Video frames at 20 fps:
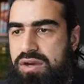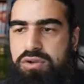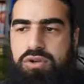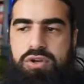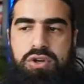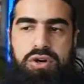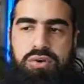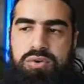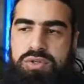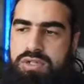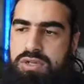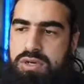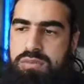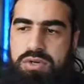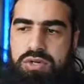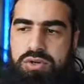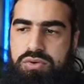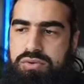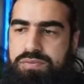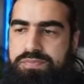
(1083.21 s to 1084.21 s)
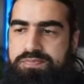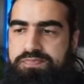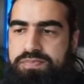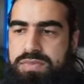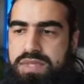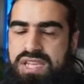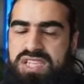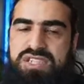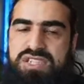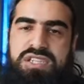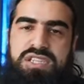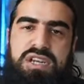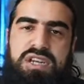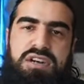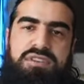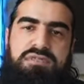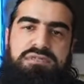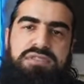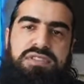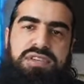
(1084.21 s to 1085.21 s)
No, it's not makruh. It's just
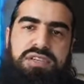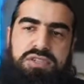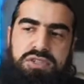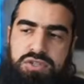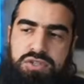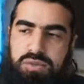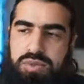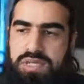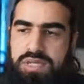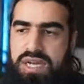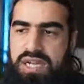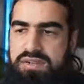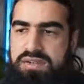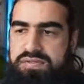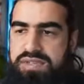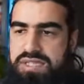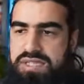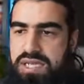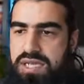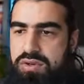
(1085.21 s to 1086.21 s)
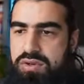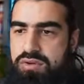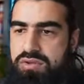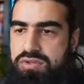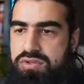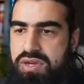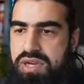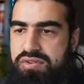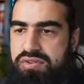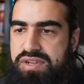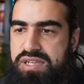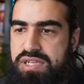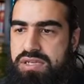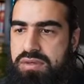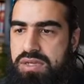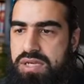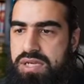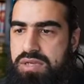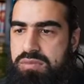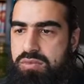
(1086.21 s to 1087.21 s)
afdal to do it. The Hanafi say. Also, I read in
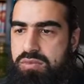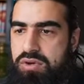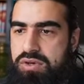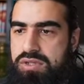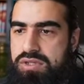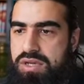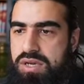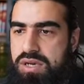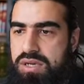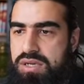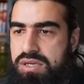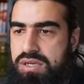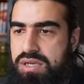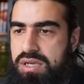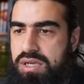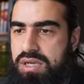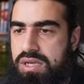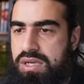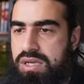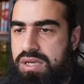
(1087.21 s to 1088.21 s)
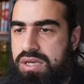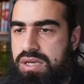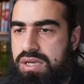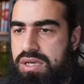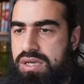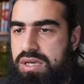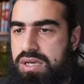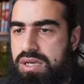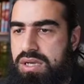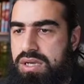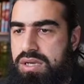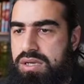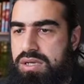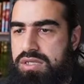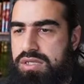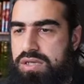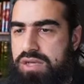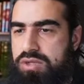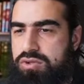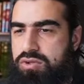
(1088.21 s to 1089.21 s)
in Mukhtar. Uh,
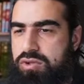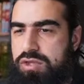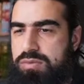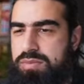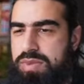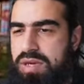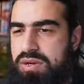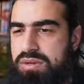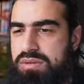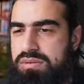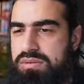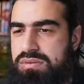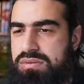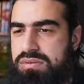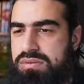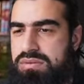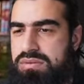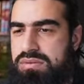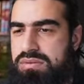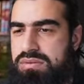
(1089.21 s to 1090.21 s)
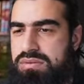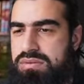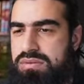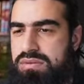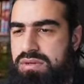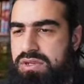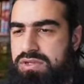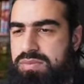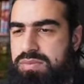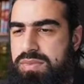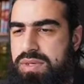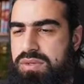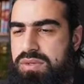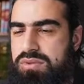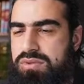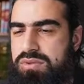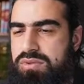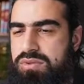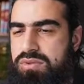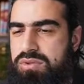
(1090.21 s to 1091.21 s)
are you talking about are
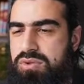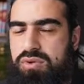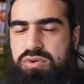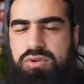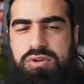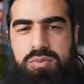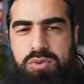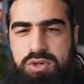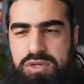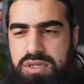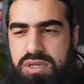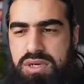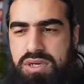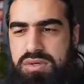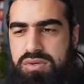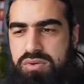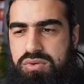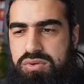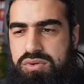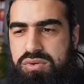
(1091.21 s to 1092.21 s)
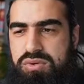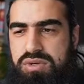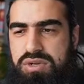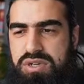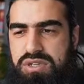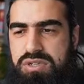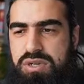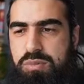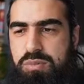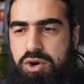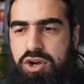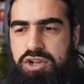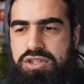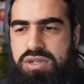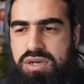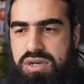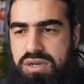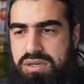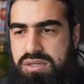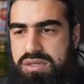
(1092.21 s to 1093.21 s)
you Dur al or Rad al Muhtar?